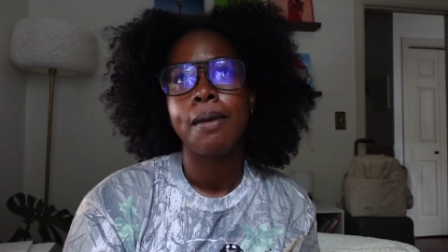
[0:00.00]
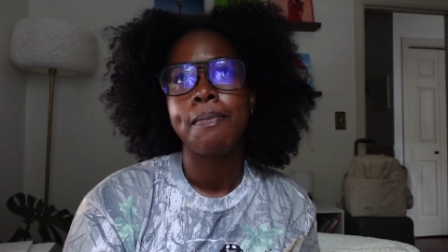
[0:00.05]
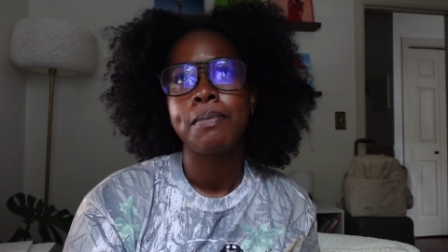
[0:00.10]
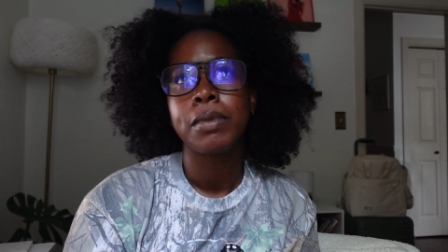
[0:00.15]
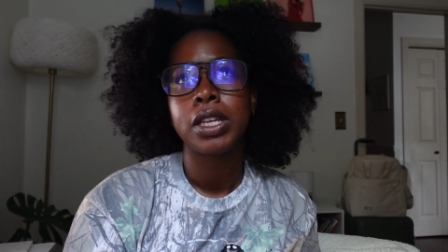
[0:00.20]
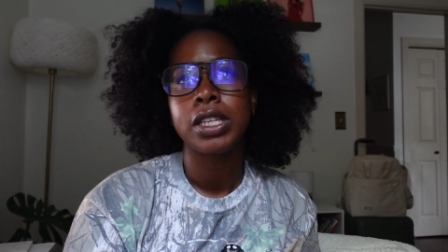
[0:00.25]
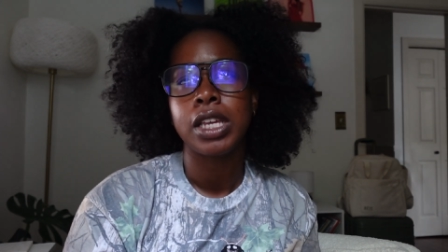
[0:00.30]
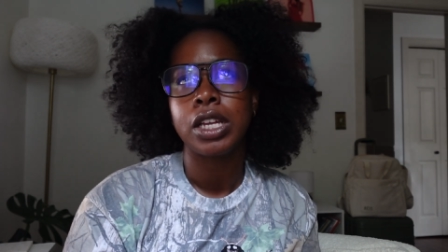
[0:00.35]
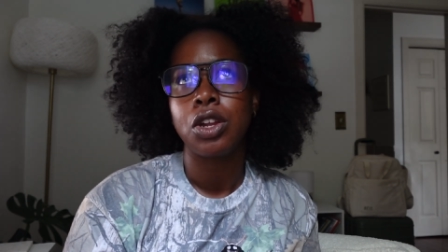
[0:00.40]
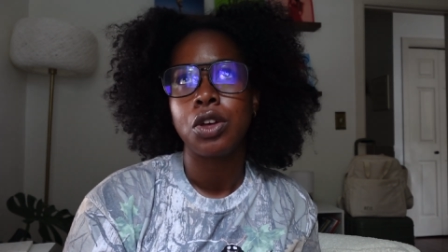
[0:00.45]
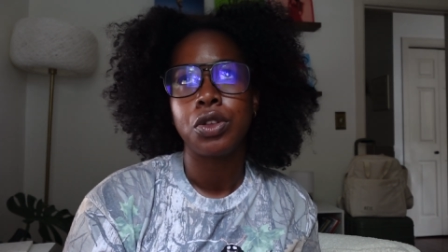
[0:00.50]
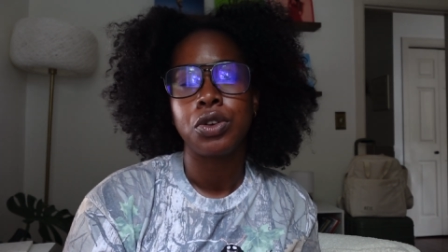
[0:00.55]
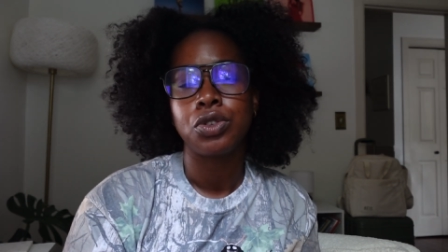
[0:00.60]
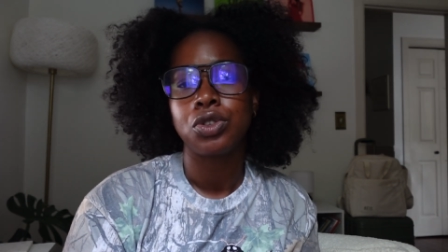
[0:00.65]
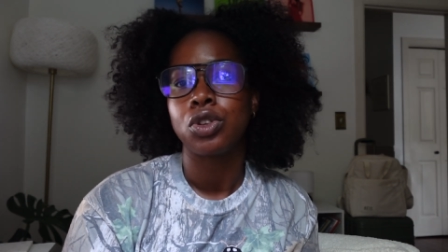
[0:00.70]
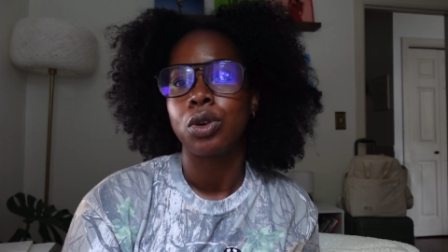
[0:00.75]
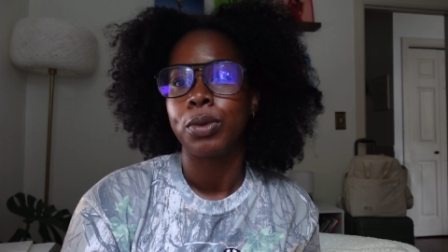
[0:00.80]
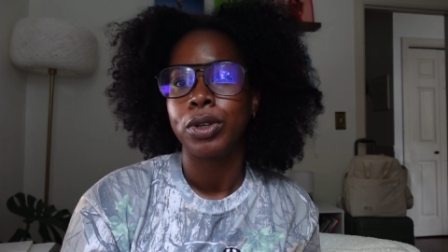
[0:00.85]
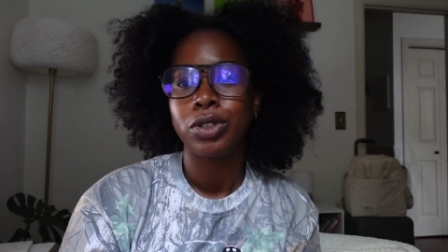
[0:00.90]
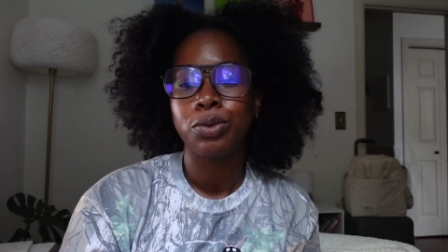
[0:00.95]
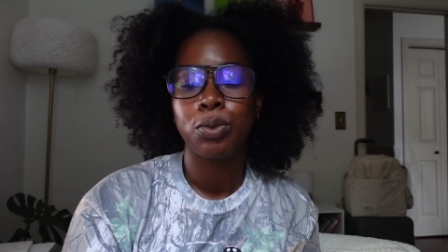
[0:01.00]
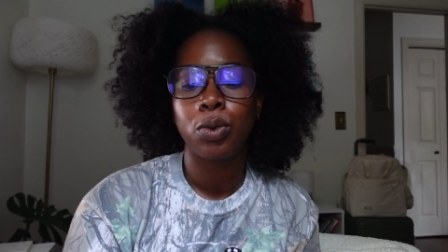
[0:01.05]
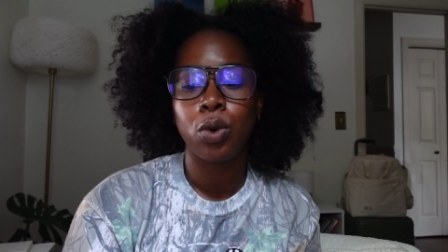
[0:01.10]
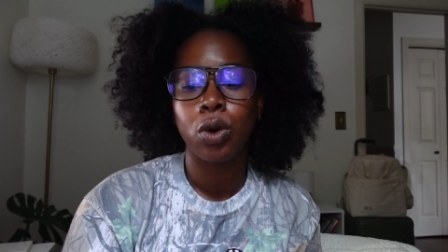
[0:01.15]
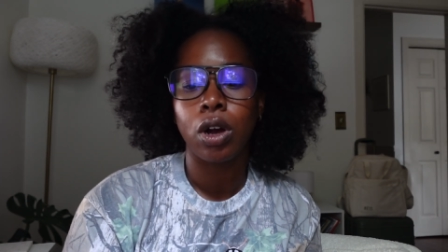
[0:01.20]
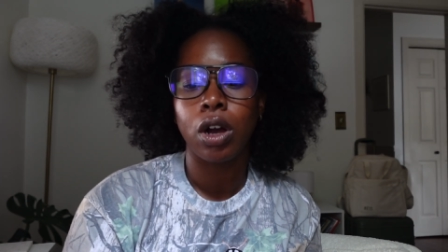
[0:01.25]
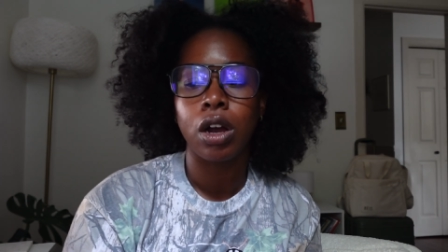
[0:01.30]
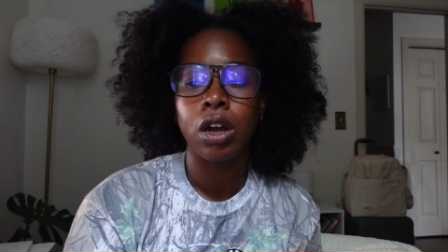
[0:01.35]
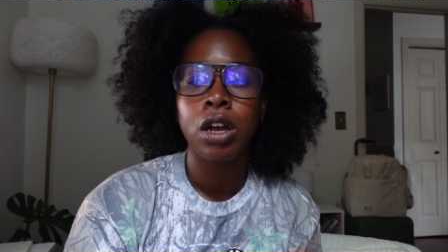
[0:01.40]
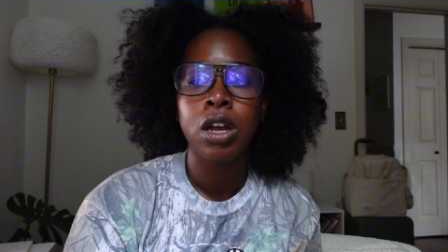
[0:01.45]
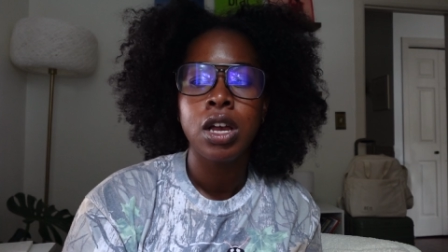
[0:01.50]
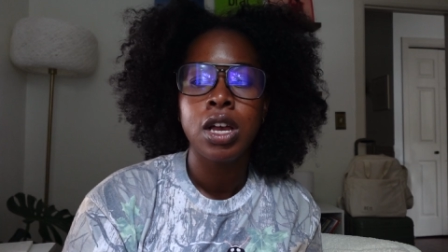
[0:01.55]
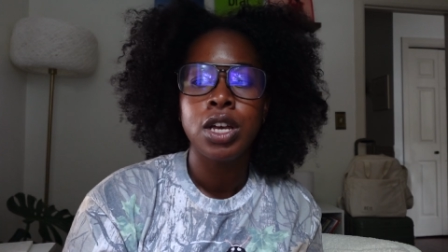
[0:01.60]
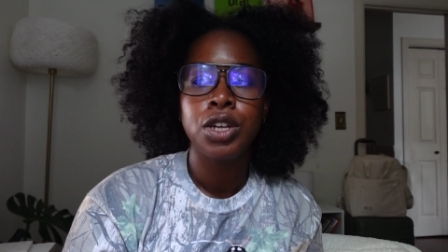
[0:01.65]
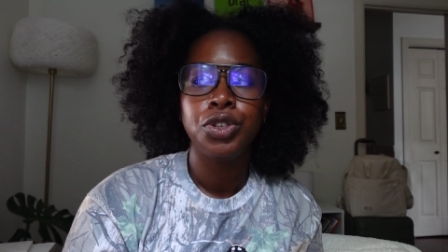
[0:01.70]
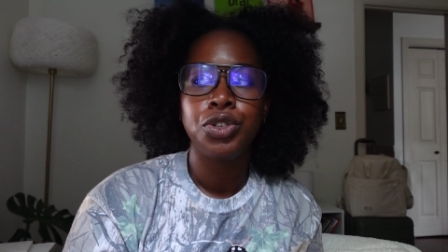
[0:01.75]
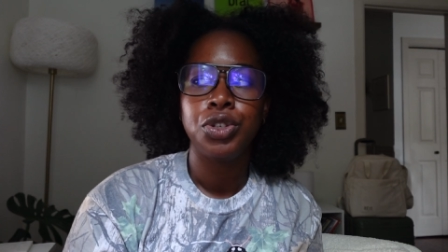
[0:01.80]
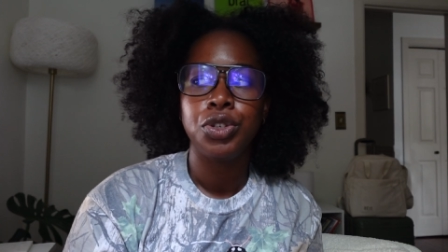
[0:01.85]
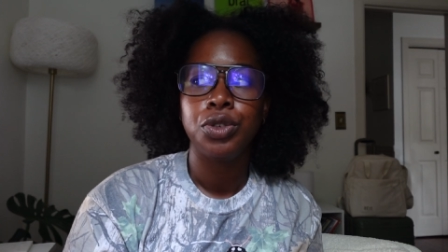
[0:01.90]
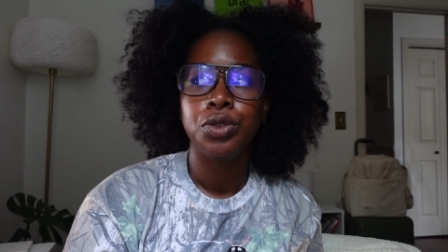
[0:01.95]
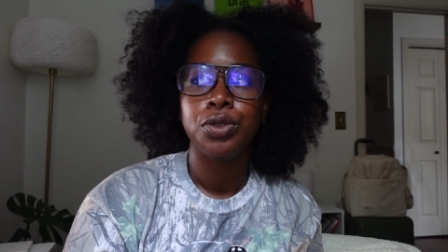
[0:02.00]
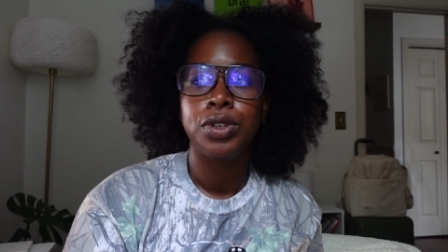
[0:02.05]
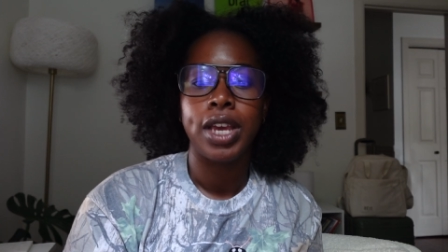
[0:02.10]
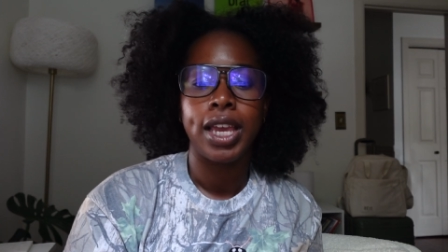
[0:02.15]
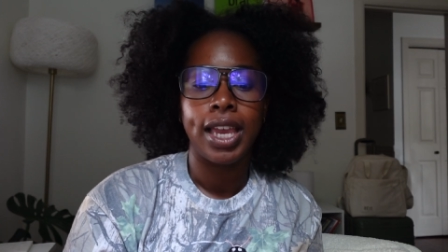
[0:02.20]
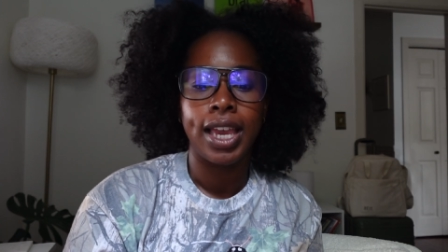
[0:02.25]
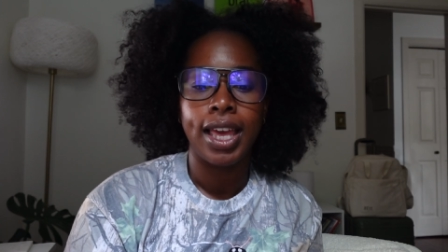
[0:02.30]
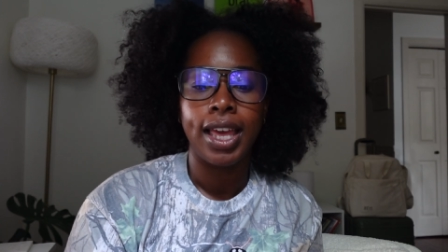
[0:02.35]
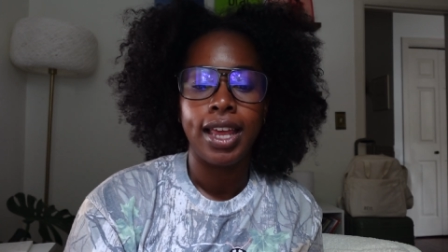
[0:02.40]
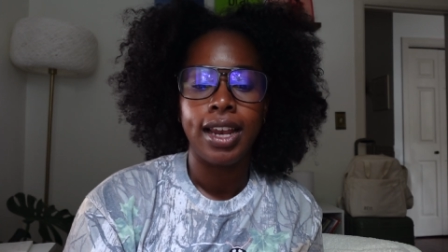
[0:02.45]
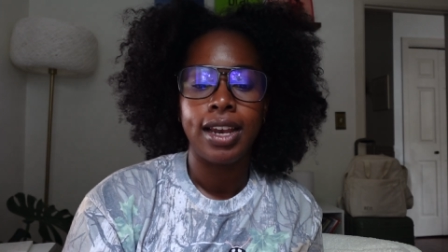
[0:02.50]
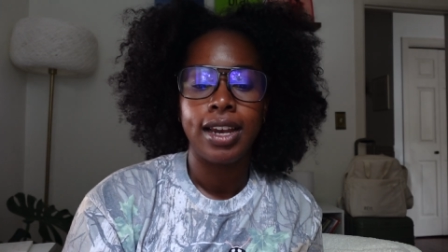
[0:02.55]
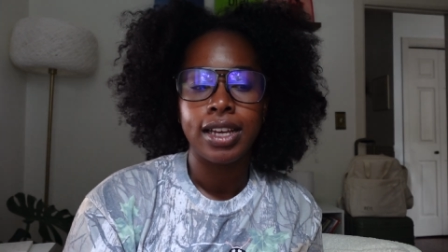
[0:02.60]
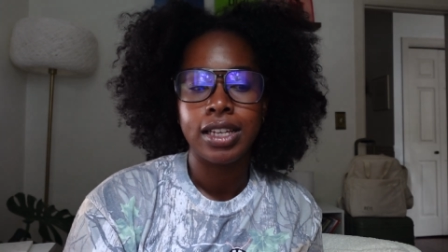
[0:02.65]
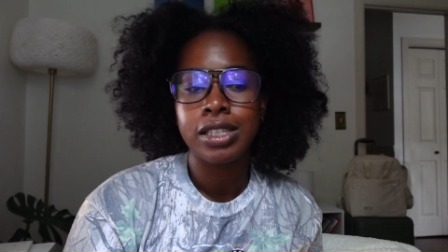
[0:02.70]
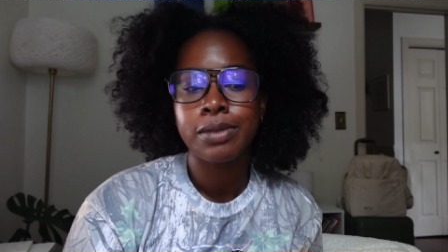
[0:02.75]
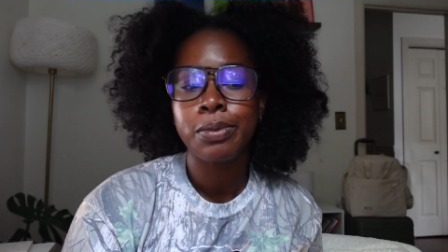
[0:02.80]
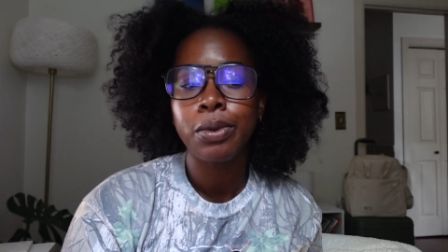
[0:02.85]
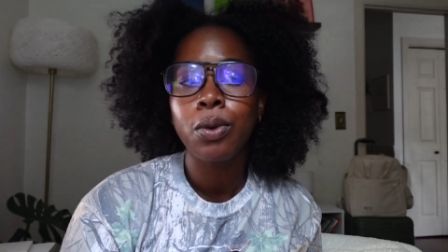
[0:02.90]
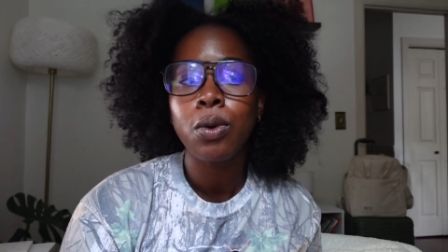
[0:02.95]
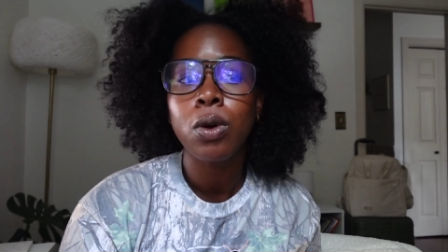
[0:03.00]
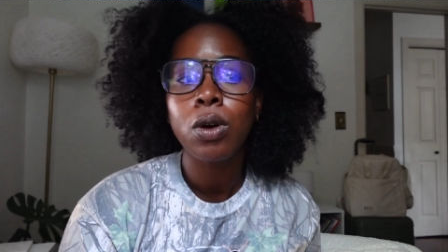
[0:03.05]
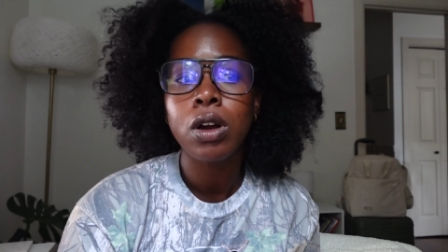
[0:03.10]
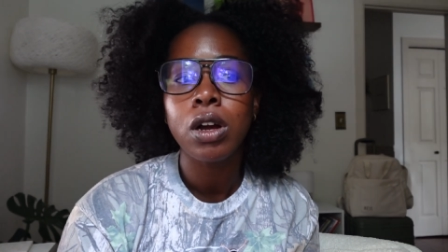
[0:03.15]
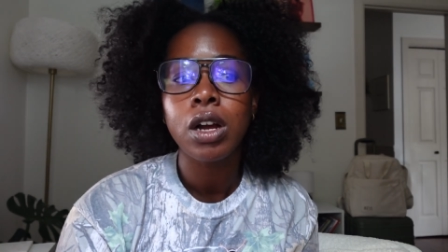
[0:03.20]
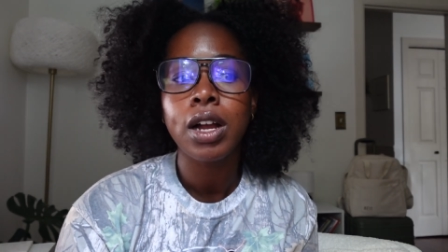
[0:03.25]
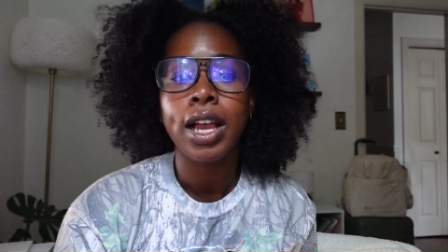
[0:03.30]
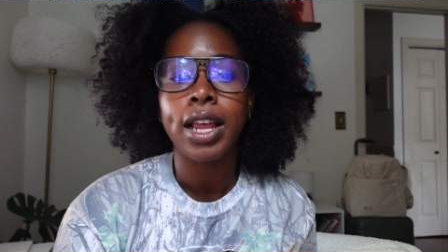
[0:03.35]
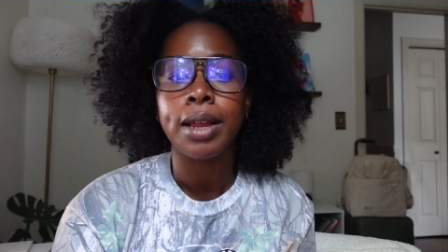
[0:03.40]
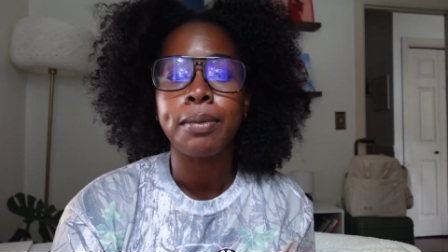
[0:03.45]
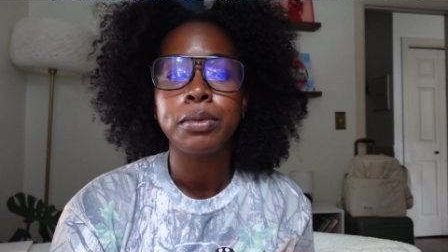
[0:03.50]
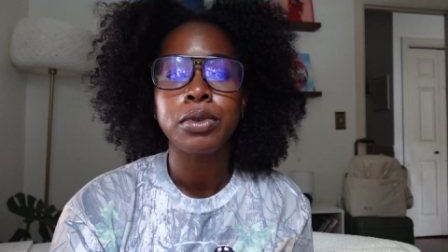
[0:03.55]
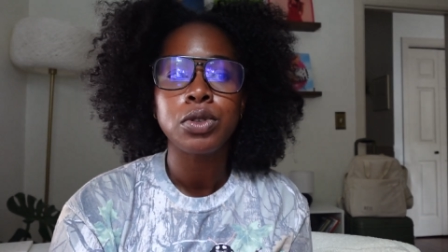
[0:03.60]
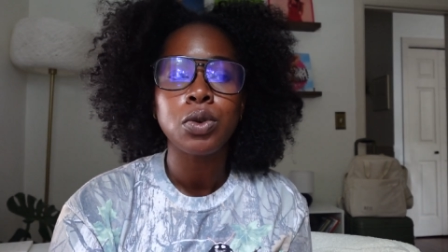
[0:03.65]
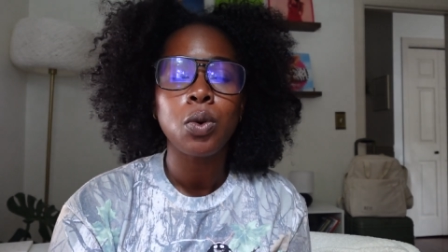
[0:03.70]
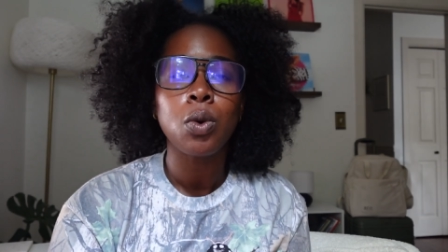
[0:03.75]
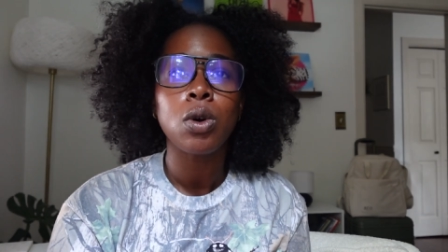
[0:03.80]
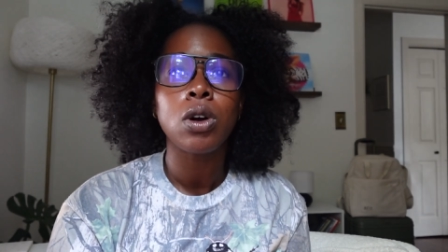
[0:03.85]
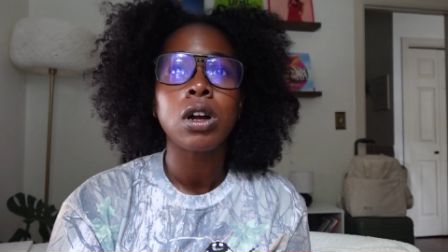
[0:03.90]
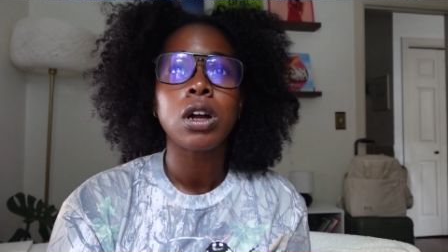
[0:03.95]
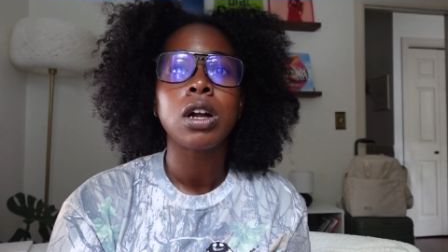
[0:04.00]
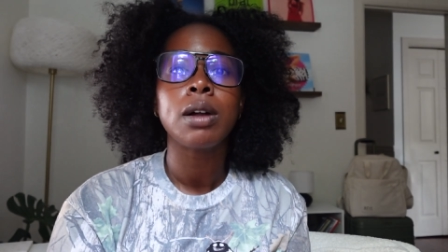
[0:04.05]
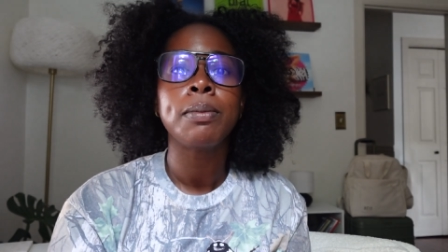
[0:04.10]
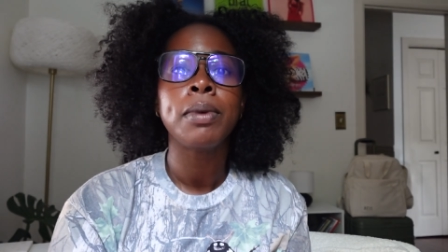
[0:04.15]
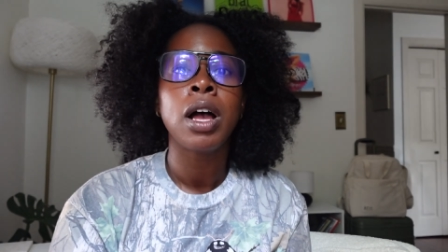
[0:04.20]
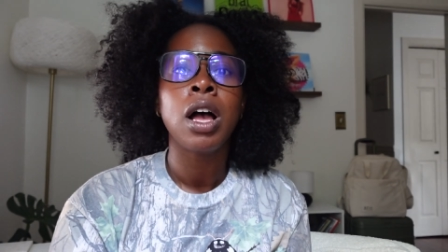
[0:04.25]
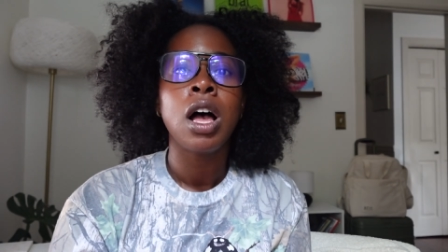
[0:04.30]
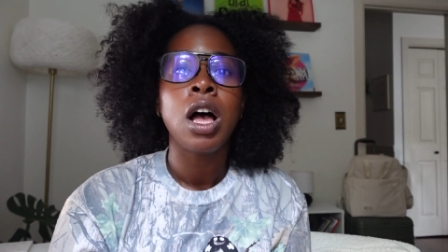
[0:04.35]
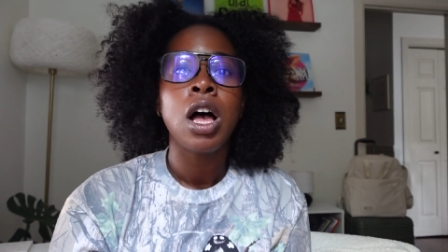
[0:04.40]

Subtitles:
because I know there's so much more to take in and explore and absorb.